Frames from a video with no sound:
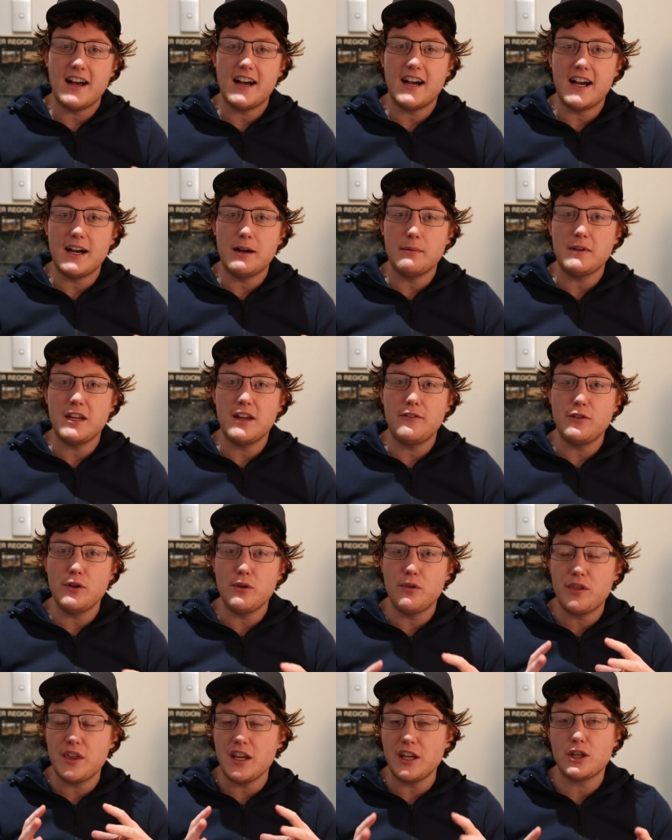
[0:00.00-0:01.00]
Um, if
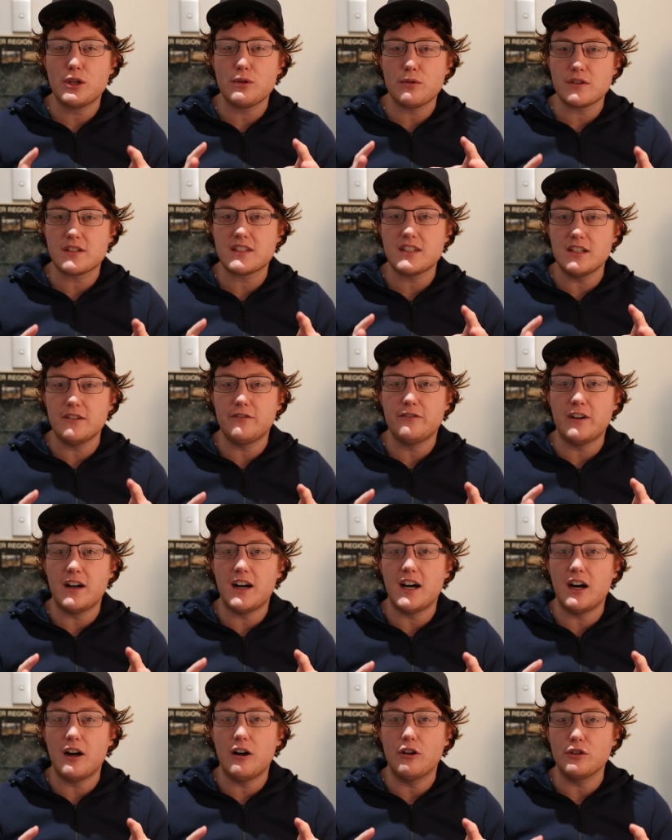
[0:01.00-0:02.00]
you think you're a
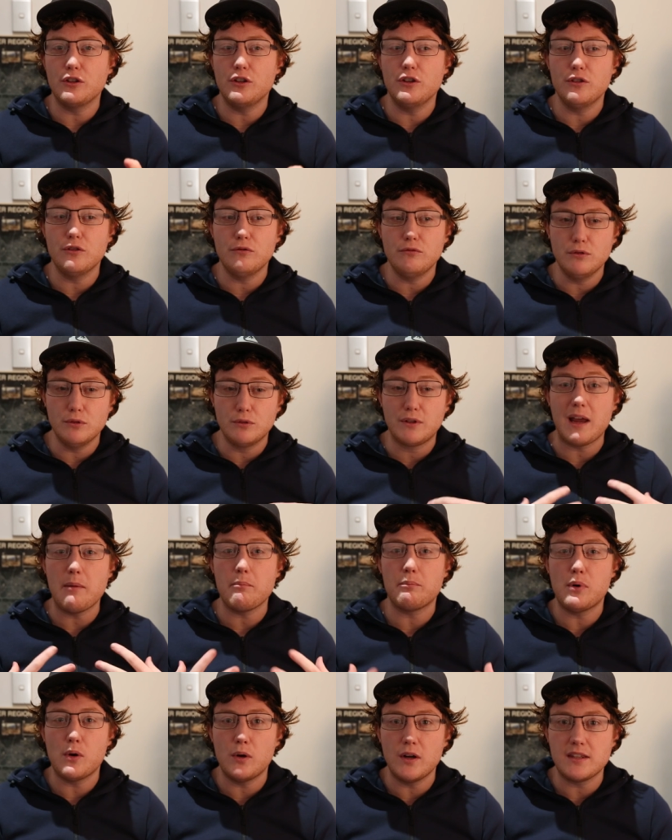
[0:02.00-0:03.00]
cinephile, you, will
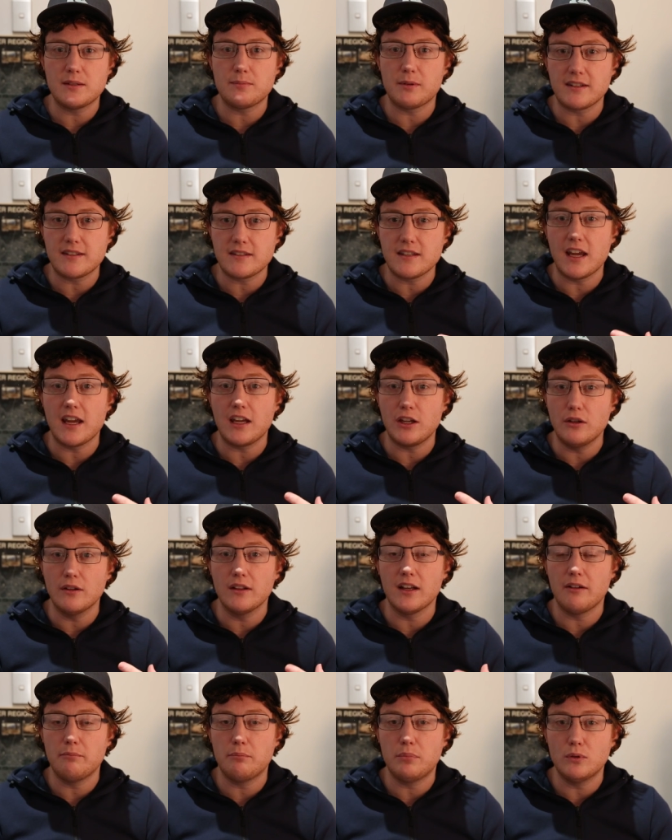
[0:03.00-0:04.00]
get points by saying you
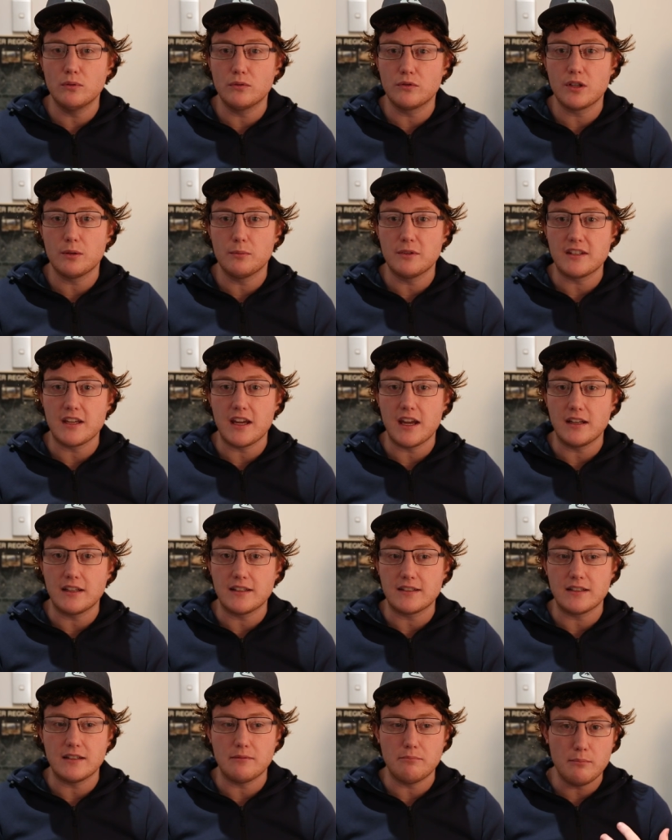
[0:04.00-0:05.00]
love Paul Thomas
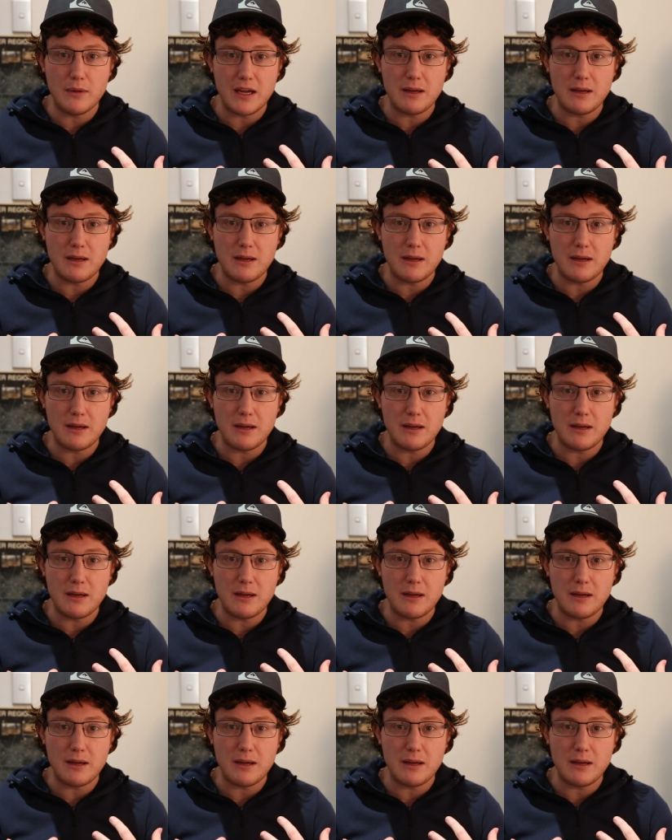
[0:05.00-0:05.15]
Anderson.